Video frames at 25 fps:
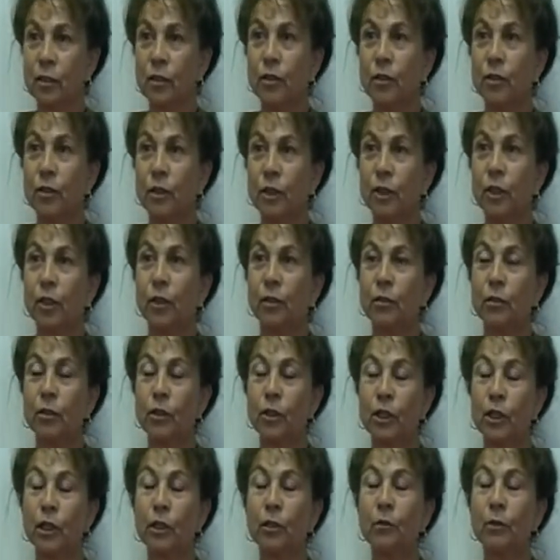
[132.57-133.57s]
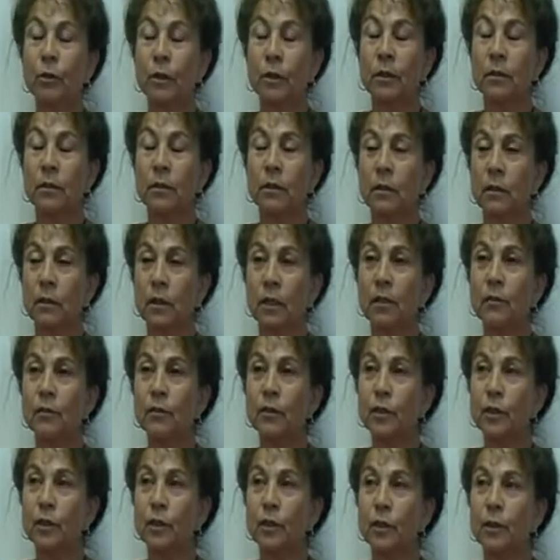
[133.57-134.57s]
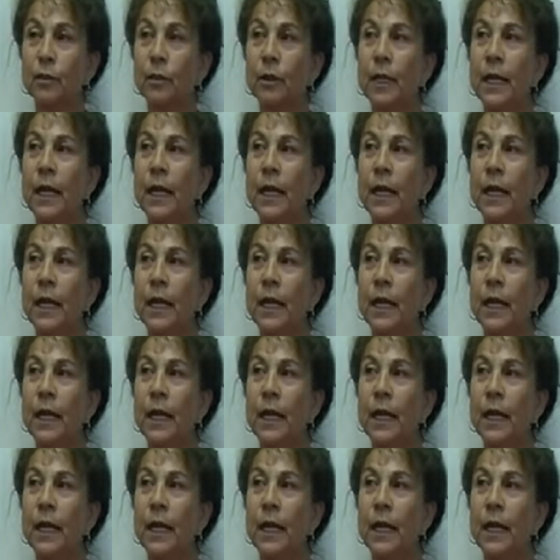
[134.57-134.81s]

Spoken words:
you know, children love to do.